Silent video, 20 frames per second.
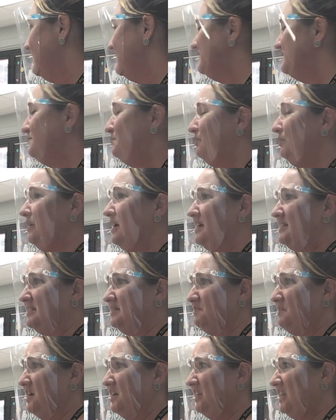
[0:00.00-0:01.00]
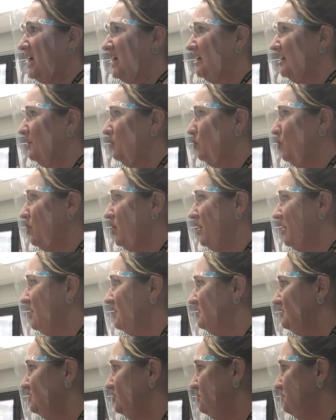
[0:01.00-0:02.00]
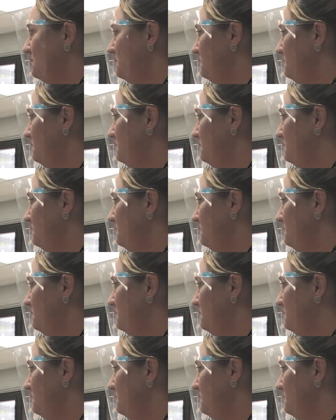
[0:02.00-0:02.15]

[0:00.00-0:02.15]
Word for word: his breath smelled like a what? Do you